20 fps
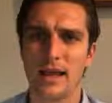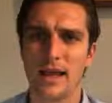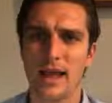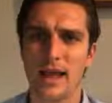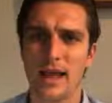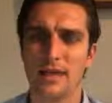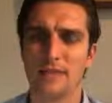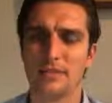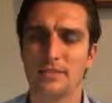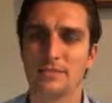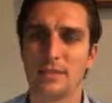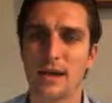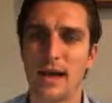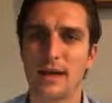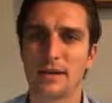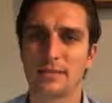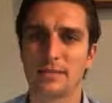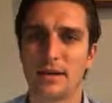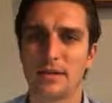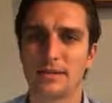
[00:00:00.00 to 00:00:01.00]
And if it's
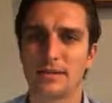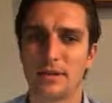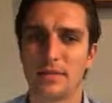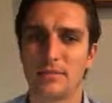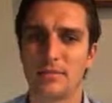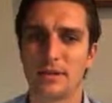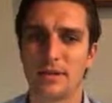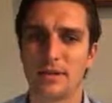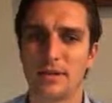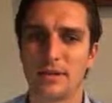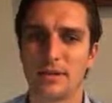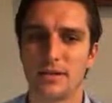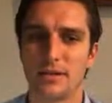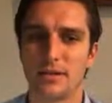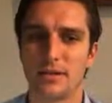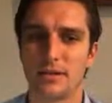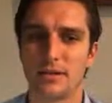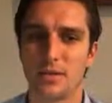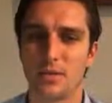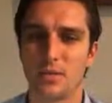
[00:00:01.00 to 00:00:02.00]
backed by something,
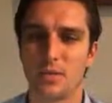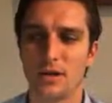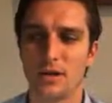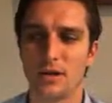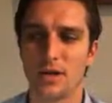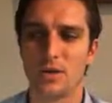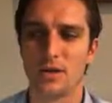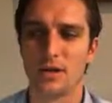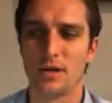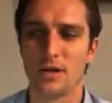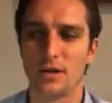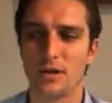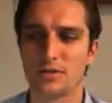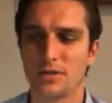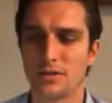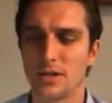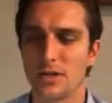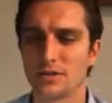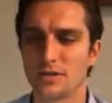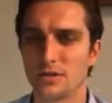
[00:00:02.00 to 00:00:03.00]
then we know in our
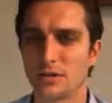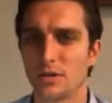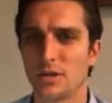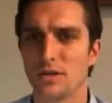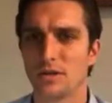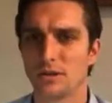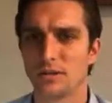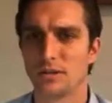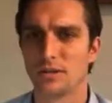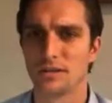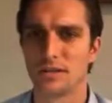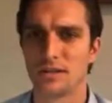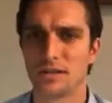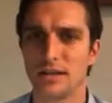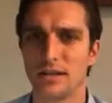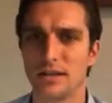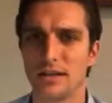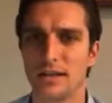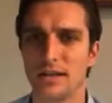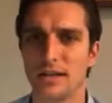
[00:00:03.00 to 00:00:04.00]
traditional world there's a
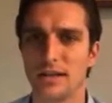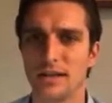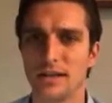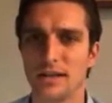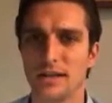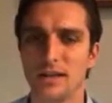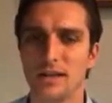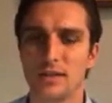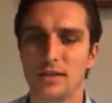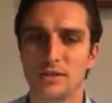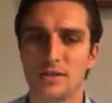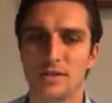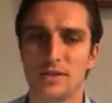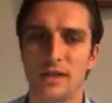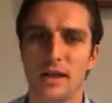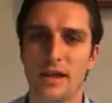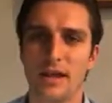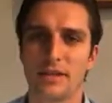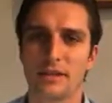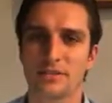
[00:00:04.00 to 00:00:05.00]
security. So I feel
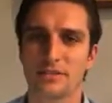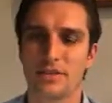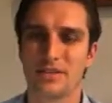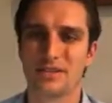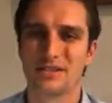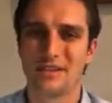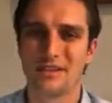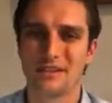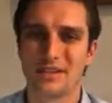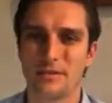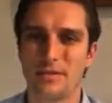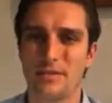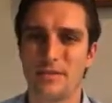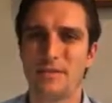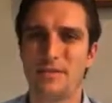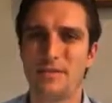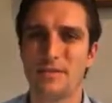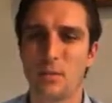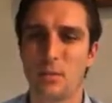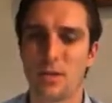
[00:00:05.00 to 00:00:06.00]
like it's going to
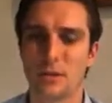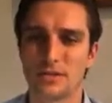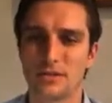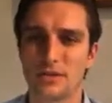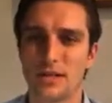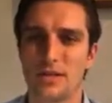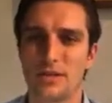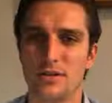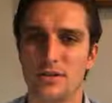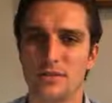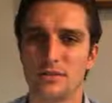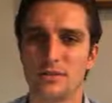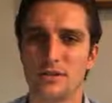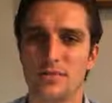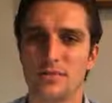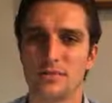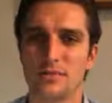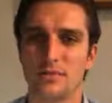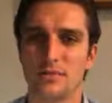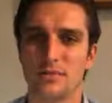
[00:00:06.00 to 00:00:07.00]
be forced into
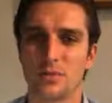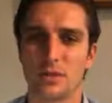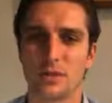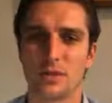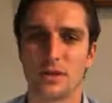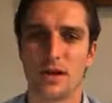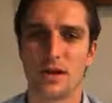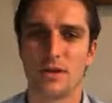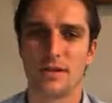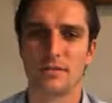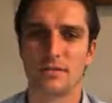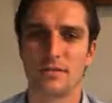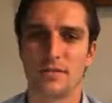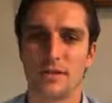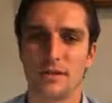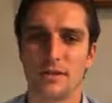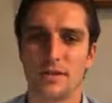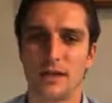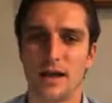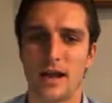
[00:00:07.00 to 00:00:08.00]
some sort of
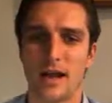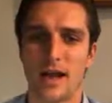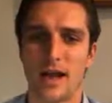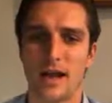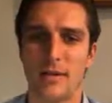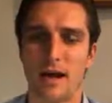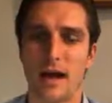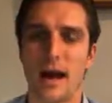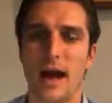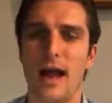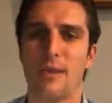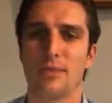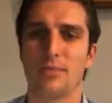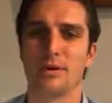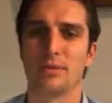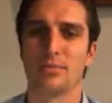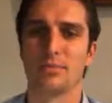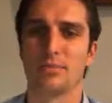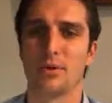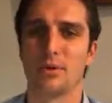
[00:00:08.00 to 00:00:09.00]

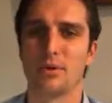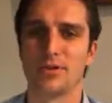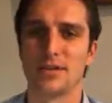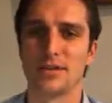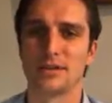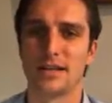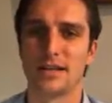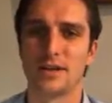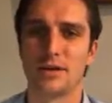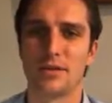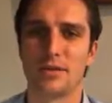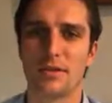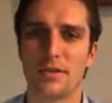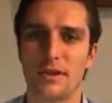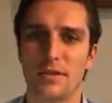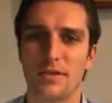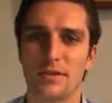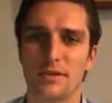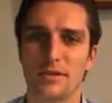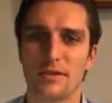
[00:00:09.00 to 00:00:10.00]
hybrid approach, because I don't
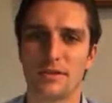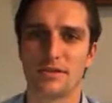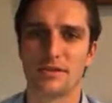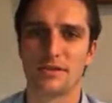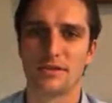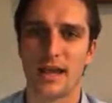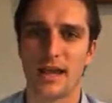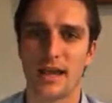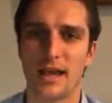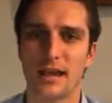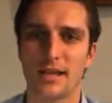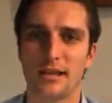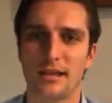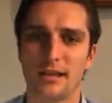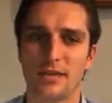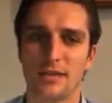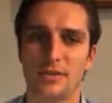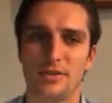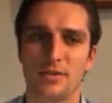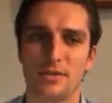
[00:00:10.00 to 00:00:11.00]
think you can just say
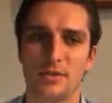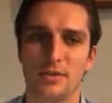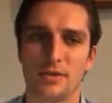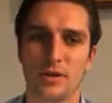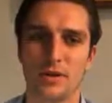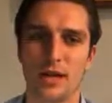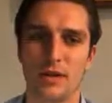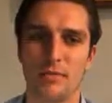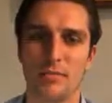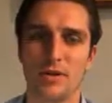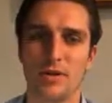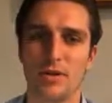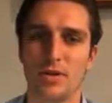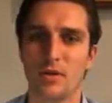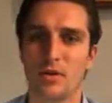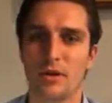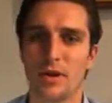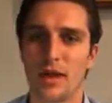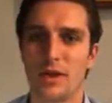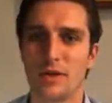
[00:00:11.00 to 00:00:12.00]
to a company,
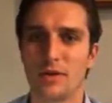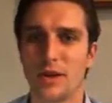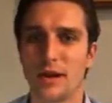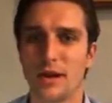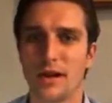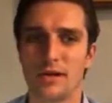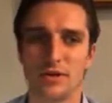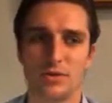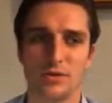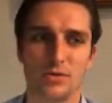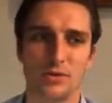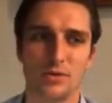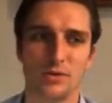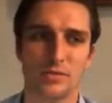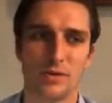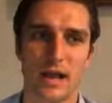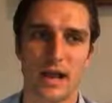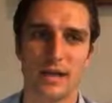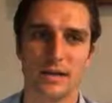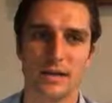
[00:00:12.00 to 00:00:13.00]
okay, great, do a
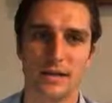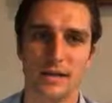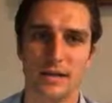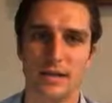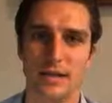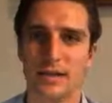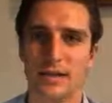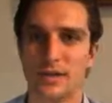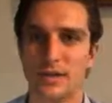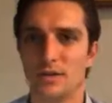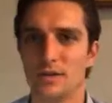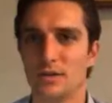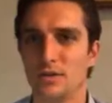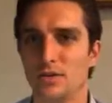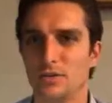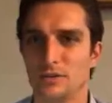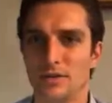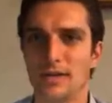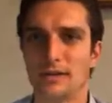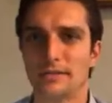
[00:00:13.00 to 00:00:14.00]
Reg D,
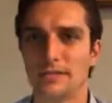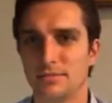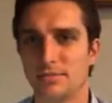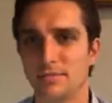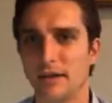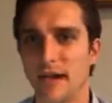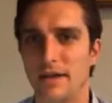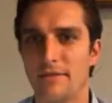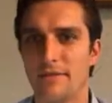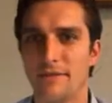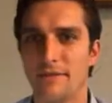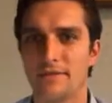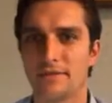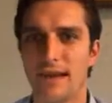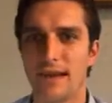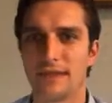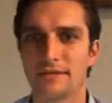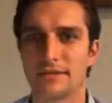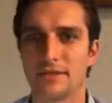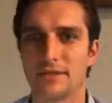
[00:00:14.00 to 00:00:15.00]
raise the private
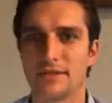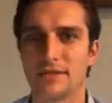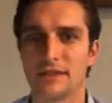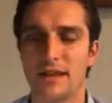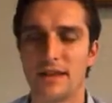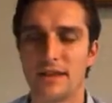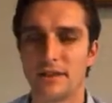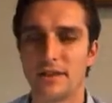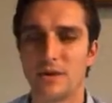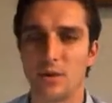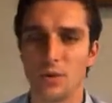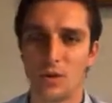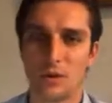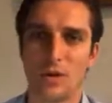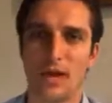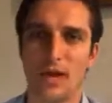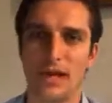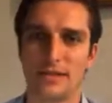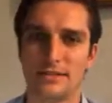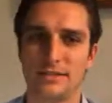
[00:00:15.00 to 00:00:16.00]
investors. I think the
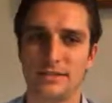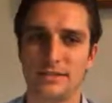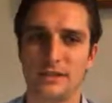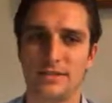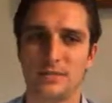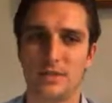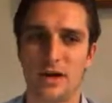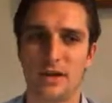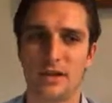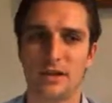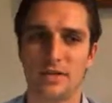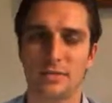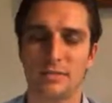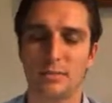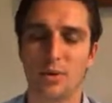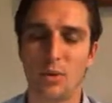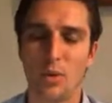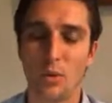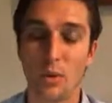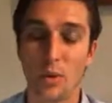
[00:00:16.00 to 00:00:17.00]
whole ICO model,
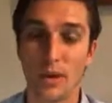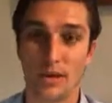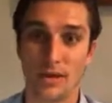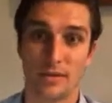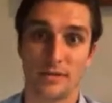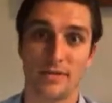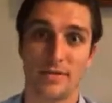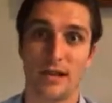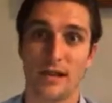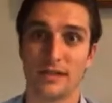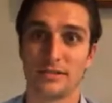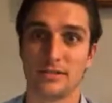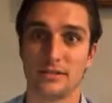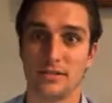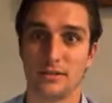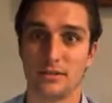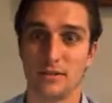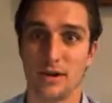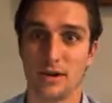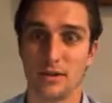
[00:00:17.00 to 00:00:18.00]
the point of the
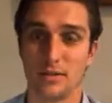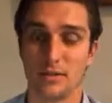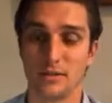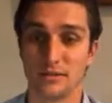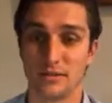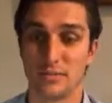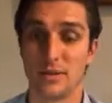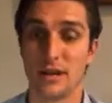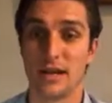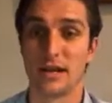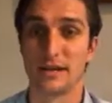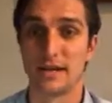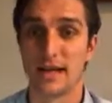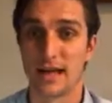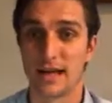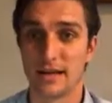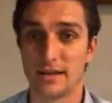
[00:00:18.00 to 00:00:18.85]
ICO model was to break that.